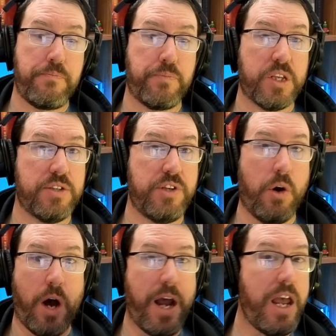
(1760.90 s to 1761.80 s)
So
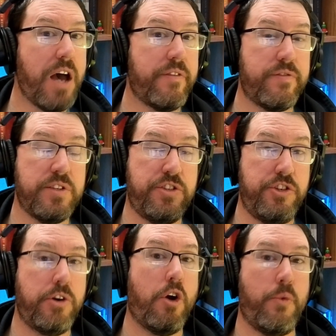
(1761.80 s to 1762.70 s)
I have
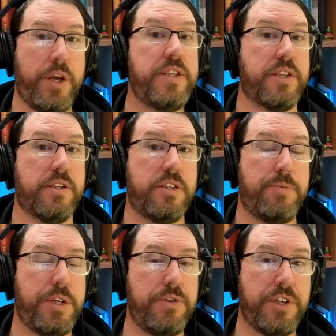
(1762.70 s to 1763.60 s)
zero reason to be
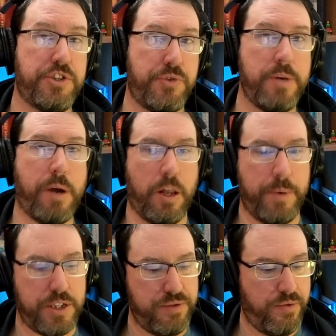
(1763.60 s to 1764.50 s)
using
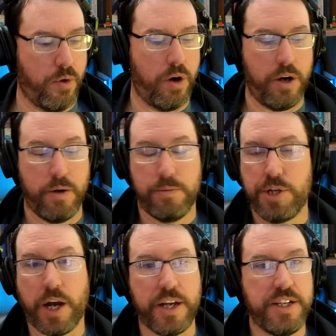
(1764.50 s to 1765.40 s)
StreamElements for
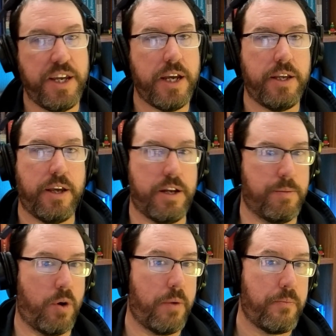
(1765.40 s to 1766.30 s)
talking to Kick
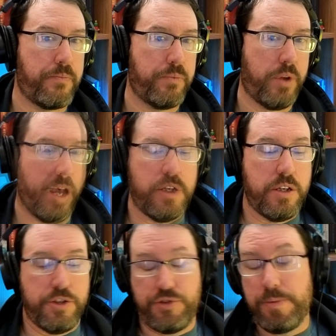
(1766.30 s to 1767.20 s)
anymore. Okay,
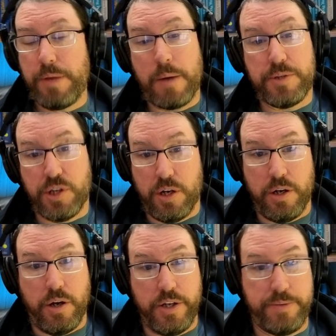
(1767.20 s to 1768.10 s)
Streamlabs
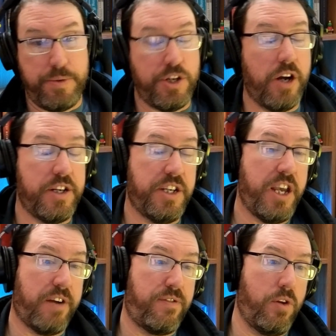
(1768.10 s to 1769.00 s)
has been talking to
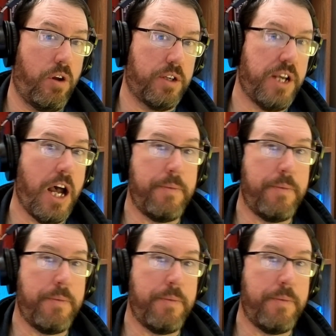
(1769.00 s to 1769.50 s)
Kick for a long time.